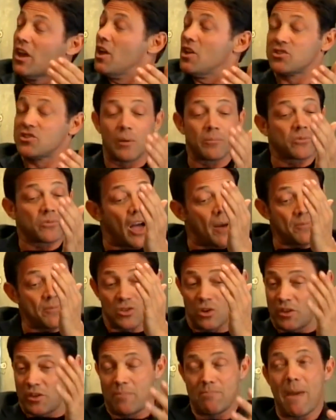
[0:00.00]
Sometimes, you
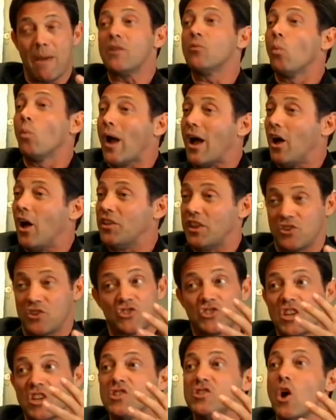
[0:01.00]
know, they meant well, they
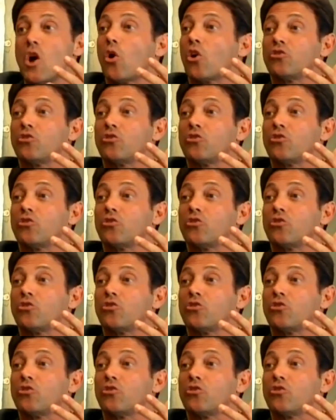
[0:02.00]
just didn't know.